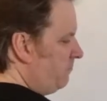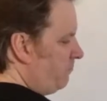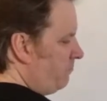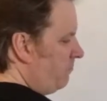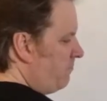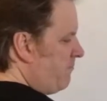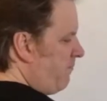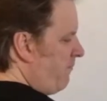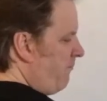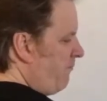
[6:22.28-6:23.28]

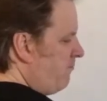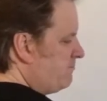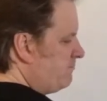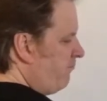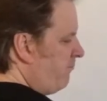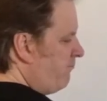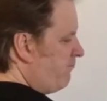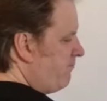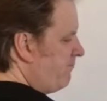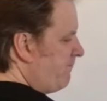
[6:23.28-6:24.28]

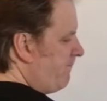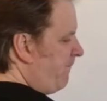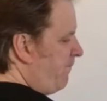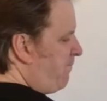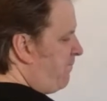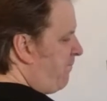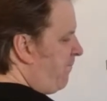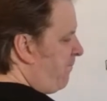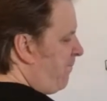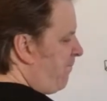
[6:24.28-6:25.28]

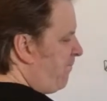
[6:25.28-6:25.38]
(silence)